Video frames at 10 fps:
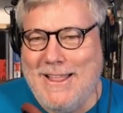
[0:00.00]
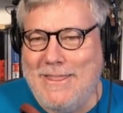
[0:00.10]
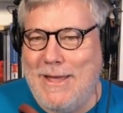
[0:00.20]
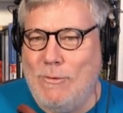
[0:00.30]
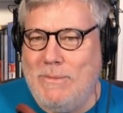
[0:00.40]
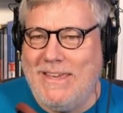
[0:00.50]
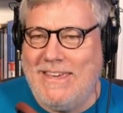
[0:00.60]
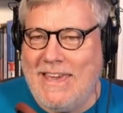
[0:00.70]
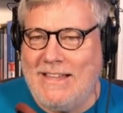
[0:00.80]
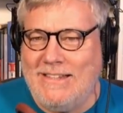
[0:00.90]
they will be
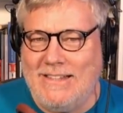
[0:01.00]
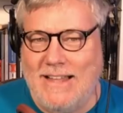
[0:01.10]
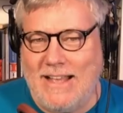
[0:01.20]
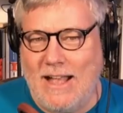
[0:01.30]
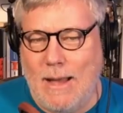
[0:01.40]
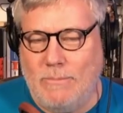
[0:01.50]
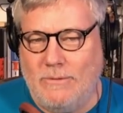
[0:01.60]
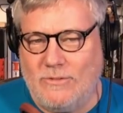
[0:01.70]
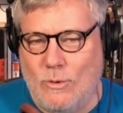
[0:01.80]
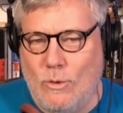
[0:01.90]
giggling like a couple
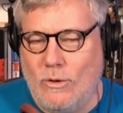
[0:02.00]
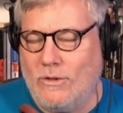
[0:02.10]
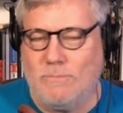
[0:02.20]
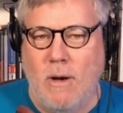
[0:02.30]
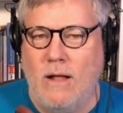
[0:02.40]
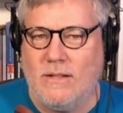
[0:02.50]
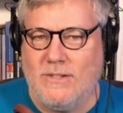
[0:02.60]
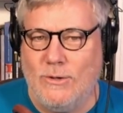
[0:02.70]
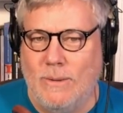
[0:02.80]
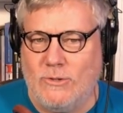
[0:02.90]
of schoolgirls. Paula,
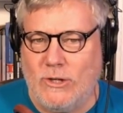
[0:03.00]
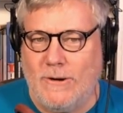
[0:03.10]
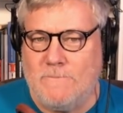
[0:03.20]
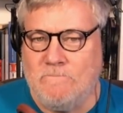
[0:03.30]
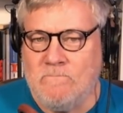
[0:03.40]
too, I'm sure.